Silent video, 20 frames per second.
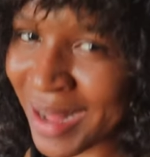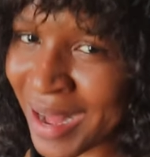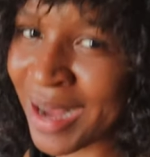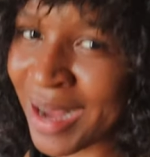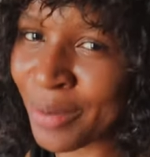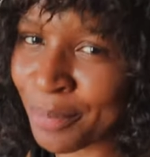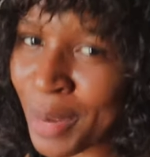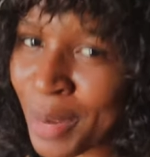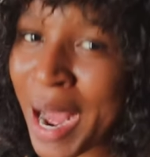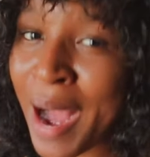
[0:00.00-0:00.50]

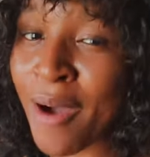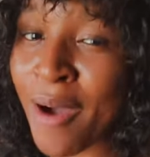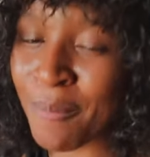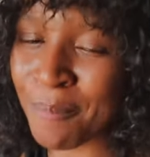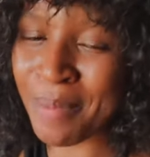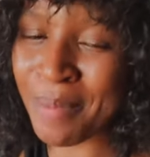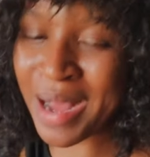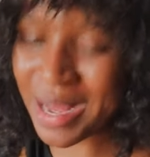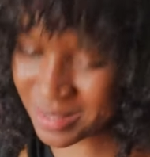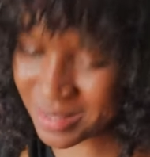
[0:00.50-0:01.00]

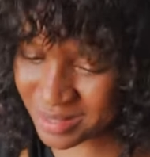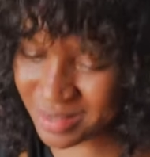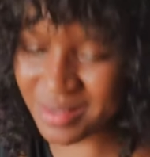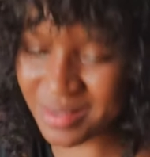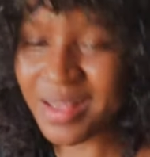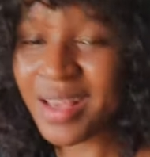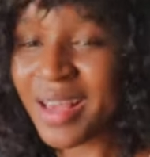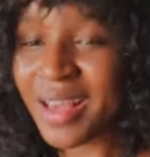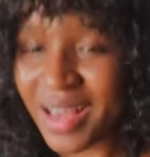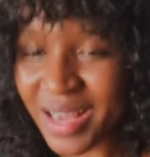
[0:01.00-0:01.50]
I'll
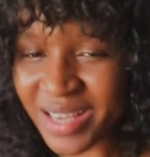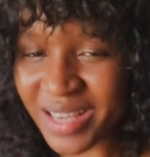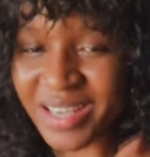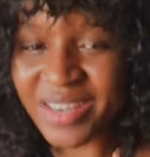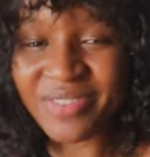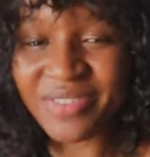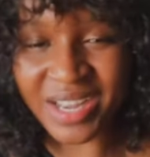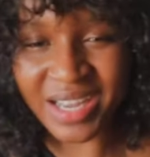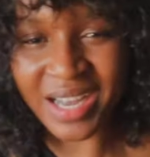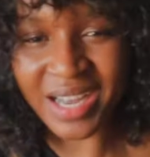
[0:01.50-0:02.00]
pass.
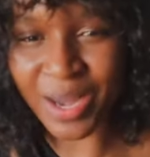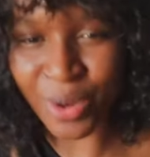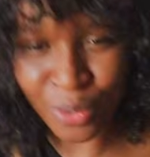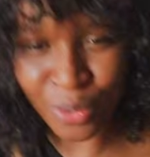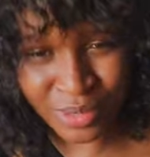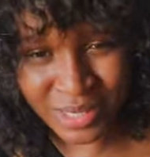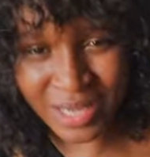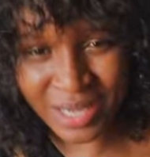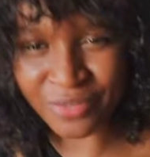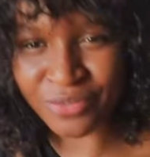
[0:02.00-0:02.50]
If I can
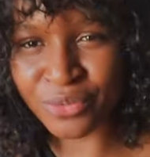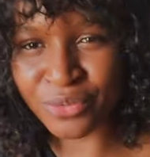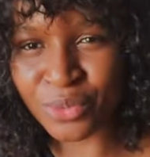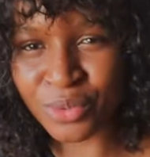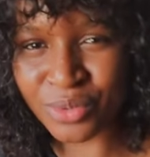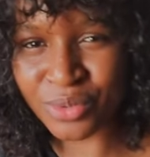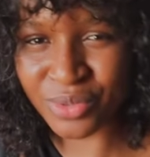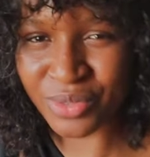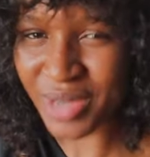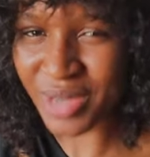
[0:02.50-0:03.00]
order
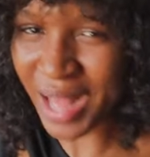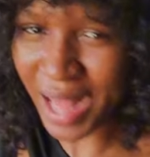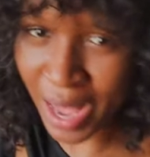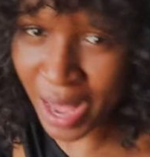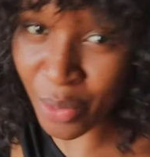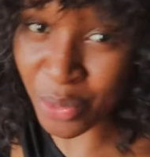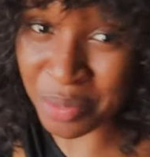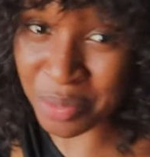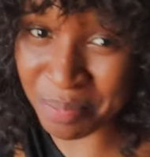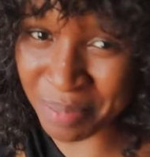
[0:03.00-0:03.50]
food,
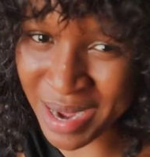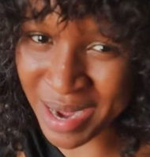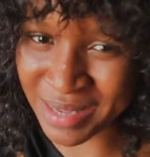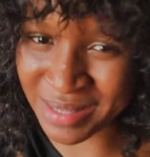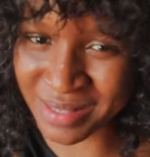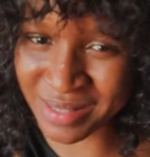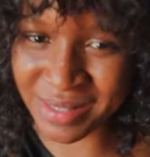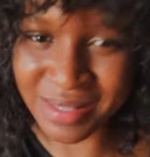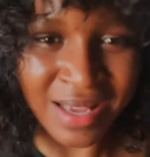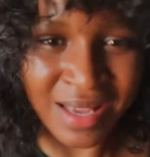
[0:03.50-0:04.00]
I will
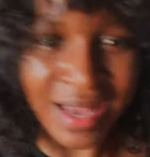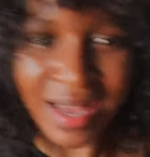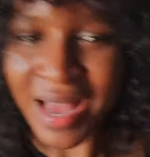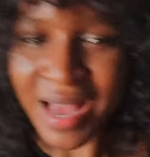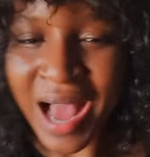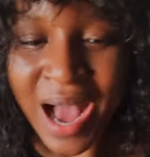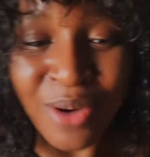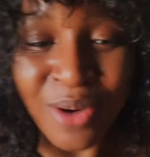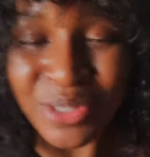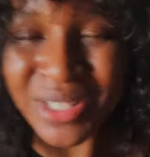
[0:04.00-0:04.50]

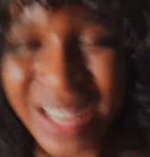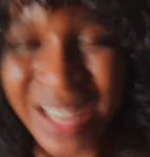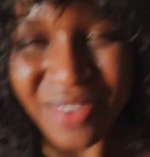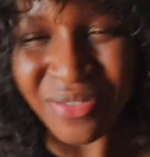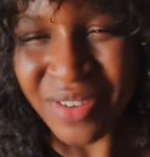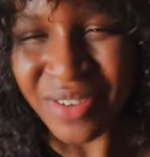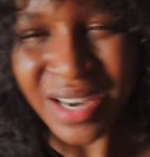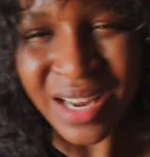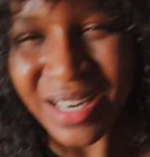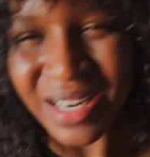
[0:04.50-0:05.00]
pass. I'll
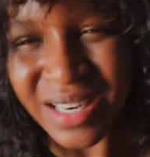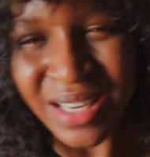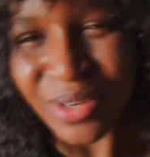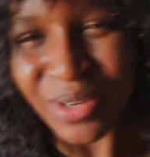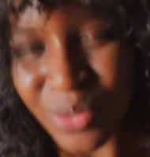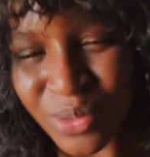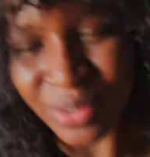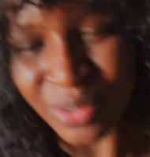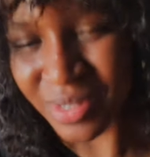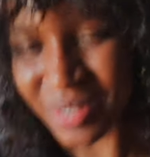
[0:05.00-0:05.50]
definitely
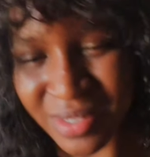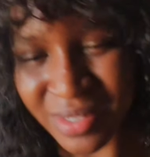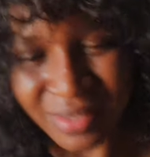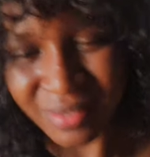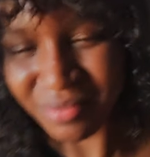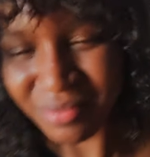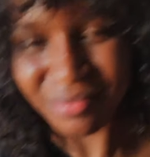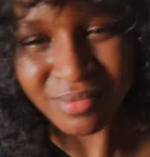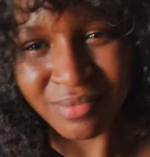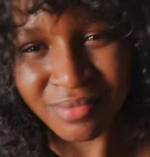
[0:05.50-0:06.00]
not
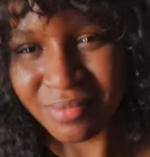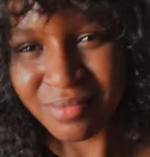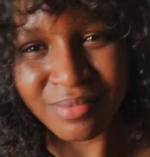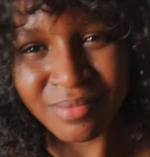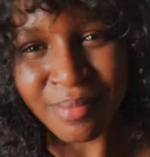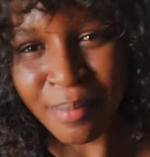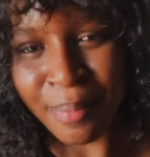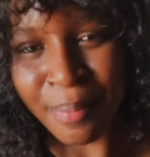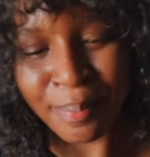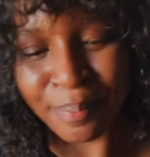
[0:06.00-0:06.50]

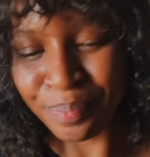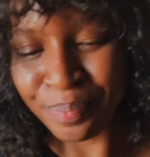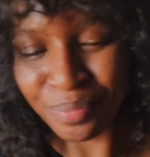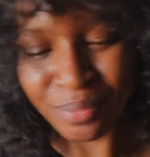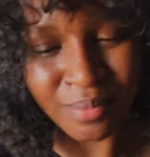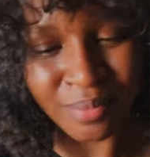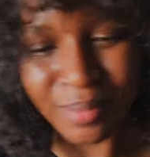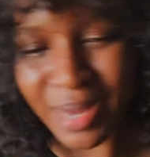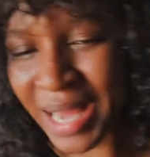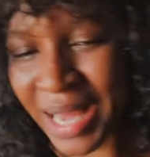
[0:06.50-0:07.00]

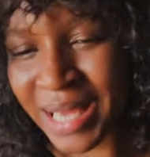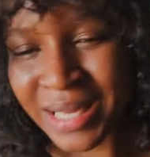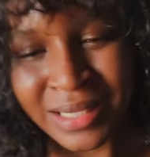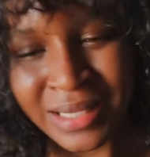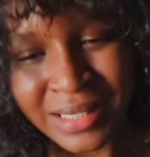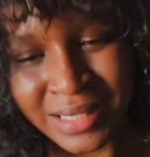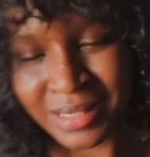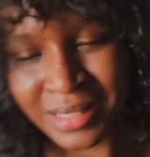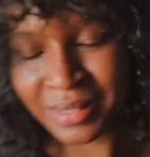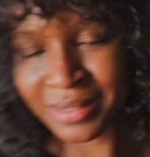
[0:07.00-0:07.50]
buy
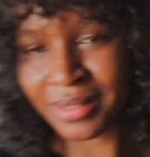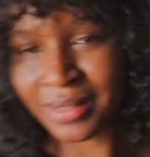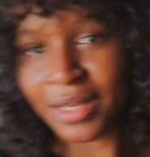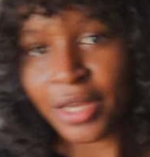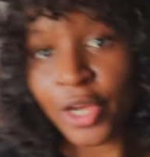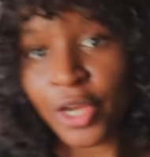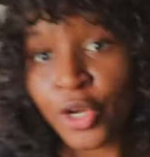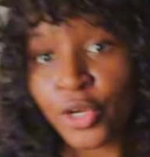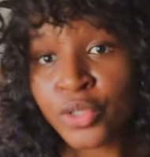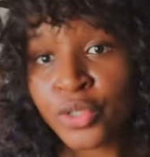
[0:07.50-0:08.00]
anything.
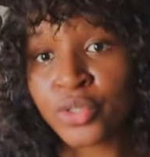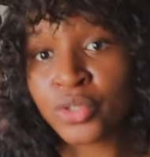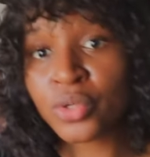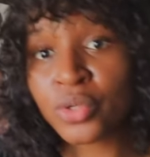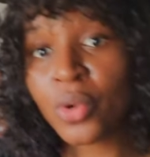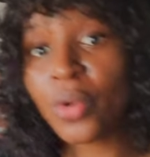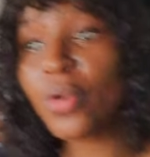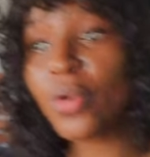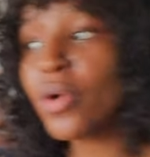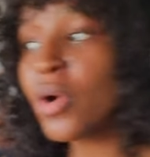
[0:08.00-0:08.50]

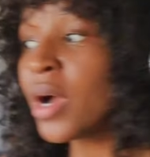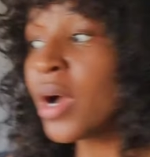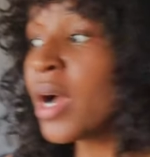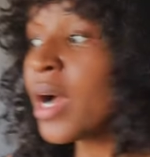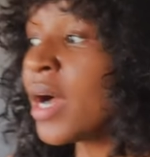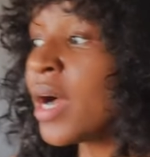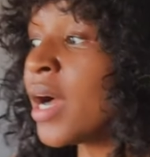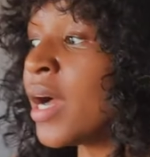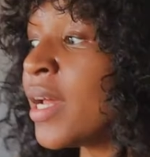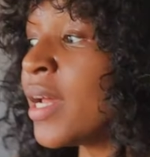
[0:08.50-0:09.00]
So
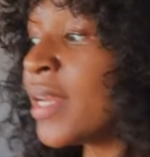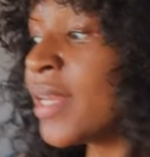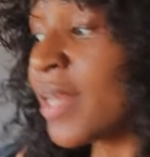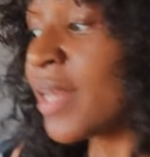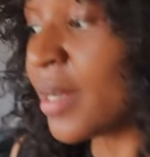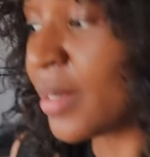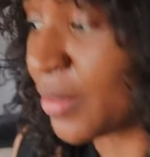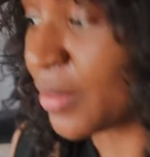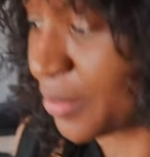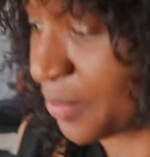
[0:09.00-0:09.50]

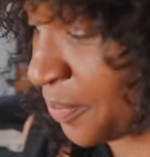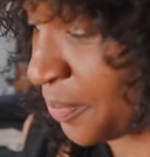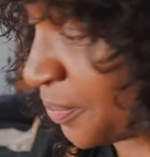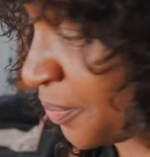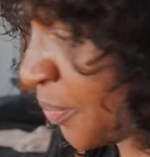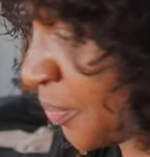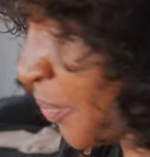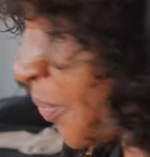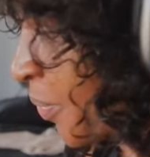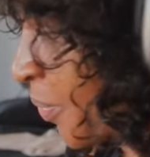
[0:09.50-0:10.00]
now
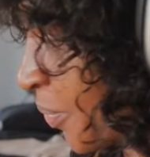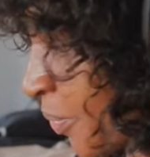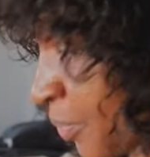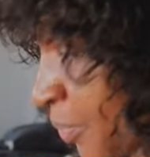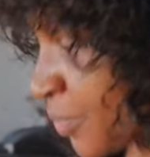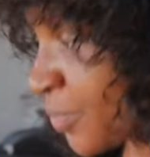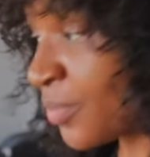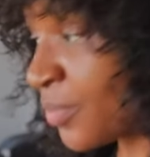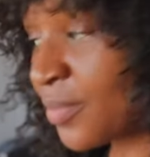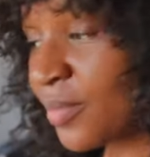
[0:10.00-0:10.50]

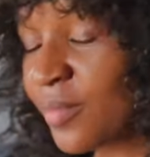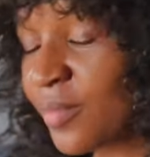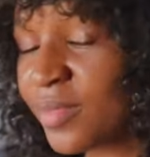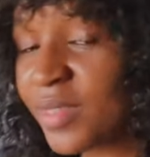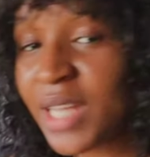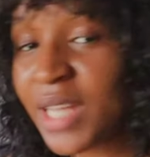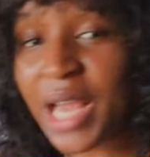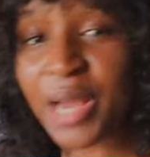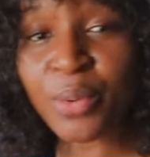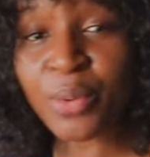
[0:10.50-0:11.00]

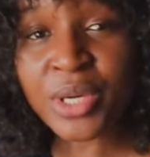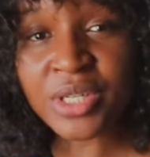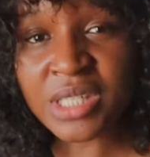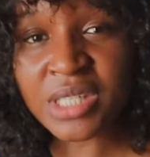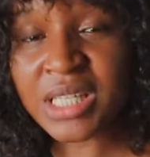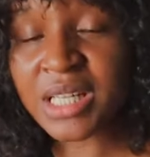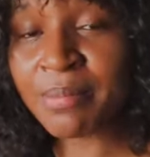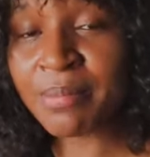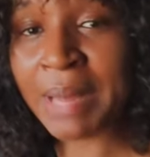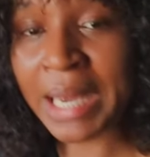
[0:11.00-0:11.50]
I went
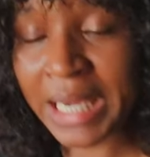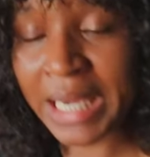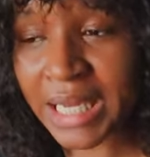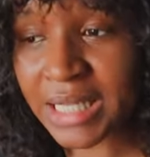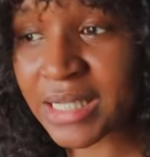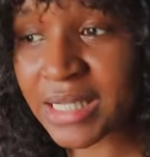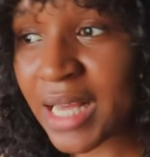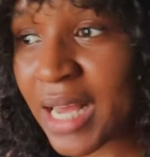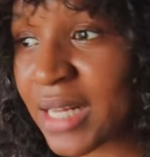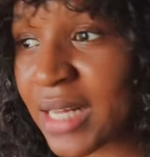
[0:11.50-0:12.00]
to the
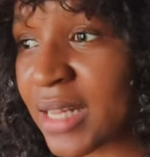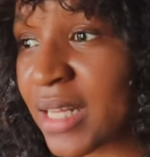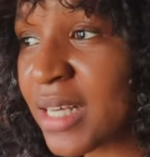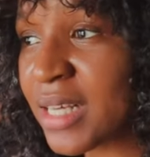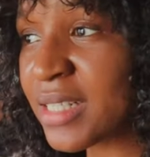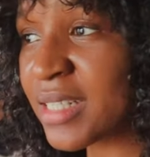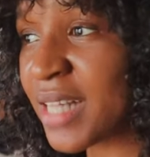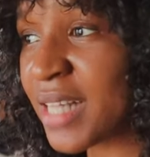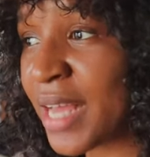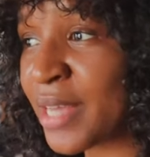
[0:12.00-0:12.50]
market and
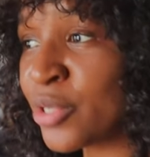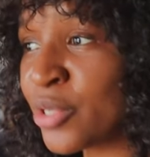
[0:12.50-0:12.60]
things that